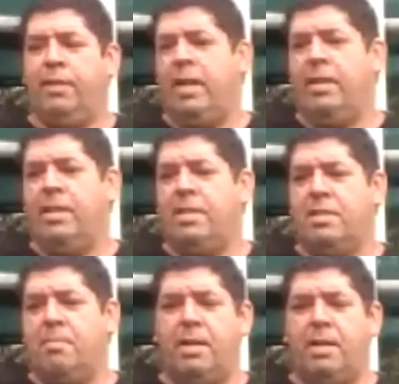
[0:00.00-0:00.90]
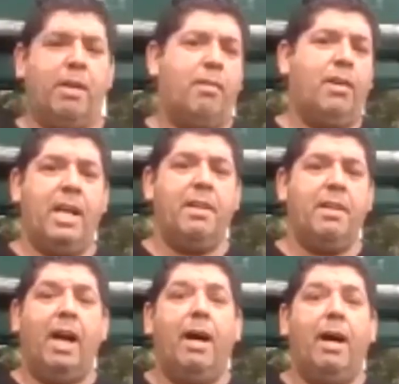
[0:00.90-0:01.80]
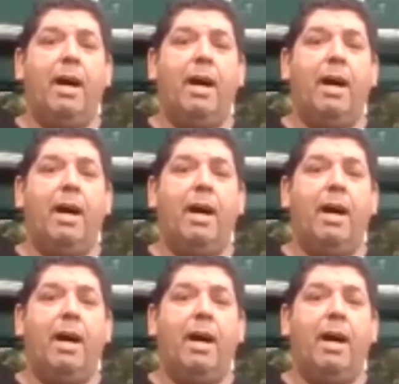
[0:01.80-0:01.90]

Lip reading: that it doesn't matter where I end up.